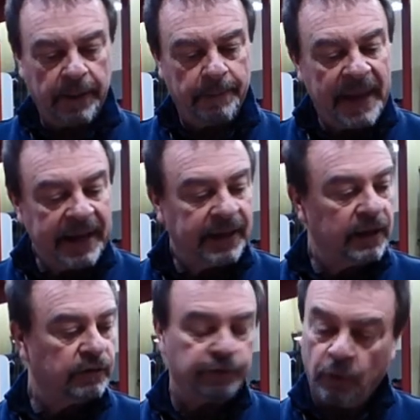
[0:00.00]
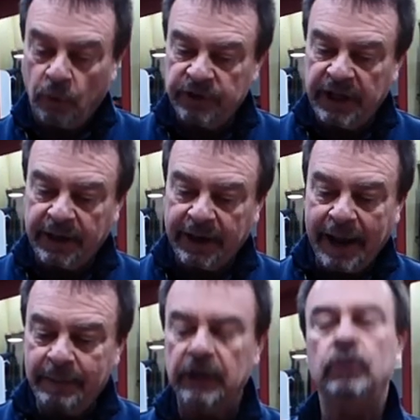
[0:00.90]
make it for the
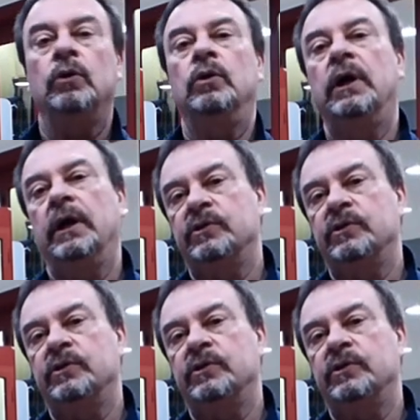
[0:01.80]
Remington